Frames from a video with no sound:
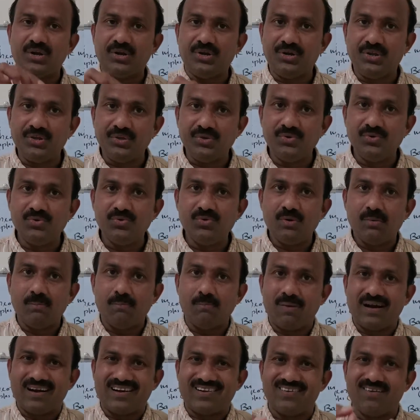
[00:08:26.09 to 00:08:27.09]
due
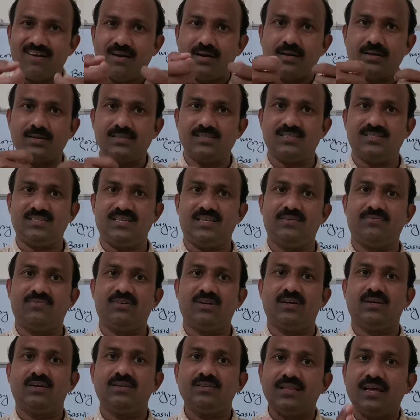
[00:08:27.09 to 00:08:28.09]
but not received.
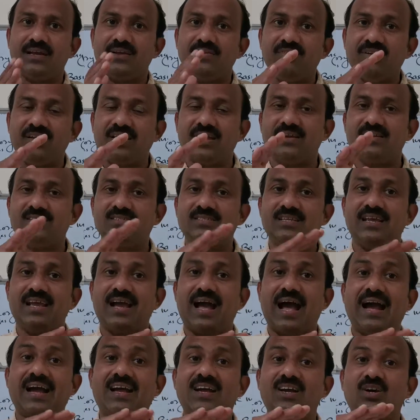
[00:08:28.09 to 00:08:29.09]
That we can say
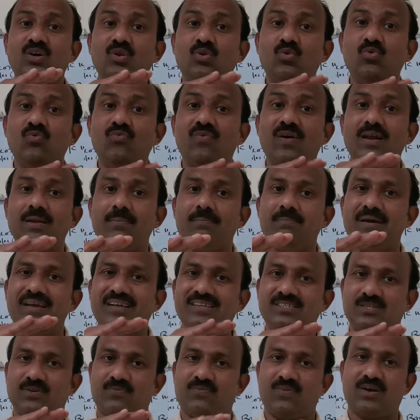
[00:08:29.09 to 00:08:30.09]
accrual
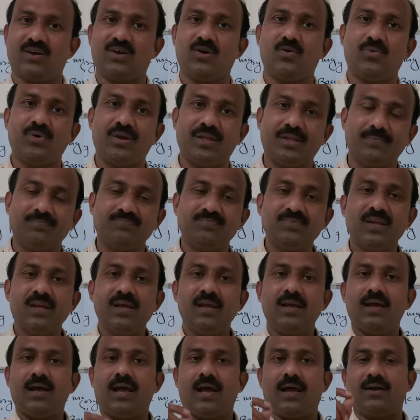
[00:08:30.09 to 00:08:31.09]
base of accounting.
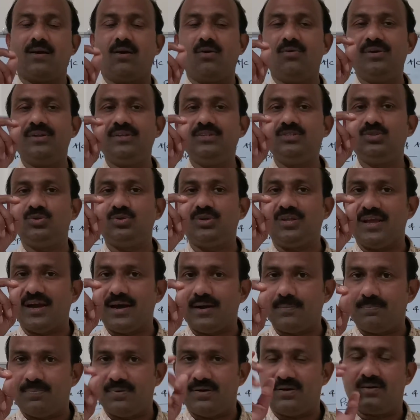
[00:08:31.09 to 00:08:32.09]
According to
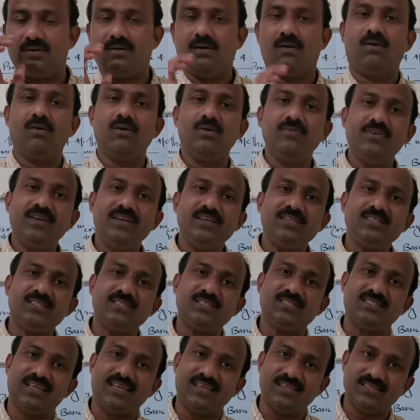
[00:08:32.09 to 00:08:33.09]
GAAP, always
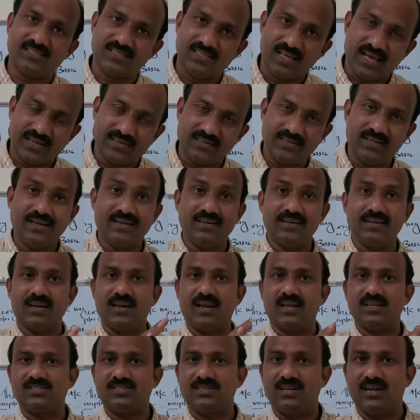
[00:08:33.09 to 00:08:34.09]
says that
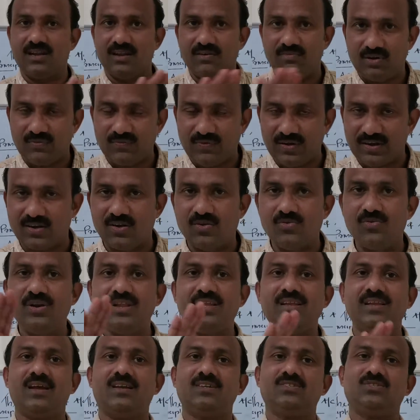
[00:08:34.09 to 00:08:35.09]
international level of
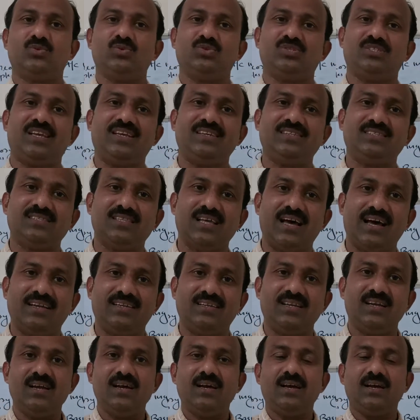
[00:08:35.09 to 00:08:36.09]
accounting also says that